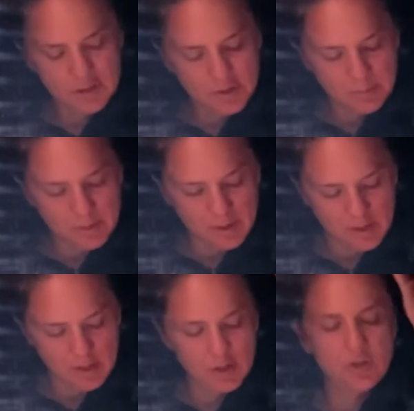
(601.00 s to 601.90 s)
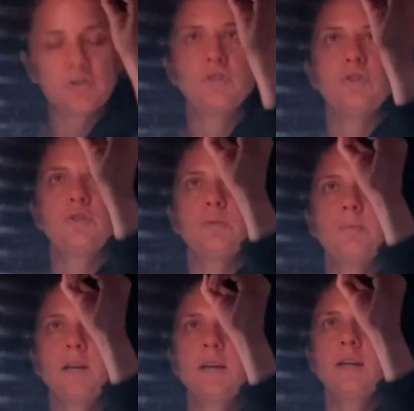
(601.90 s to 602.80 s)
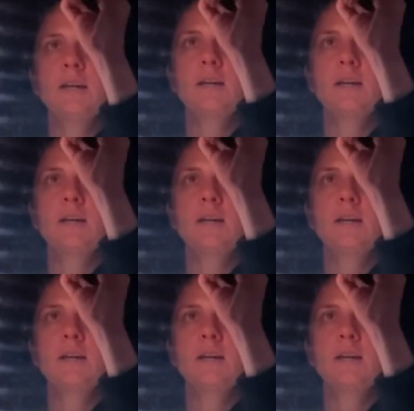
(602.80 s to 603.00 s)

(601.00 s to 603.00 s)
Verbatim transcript: to be to pick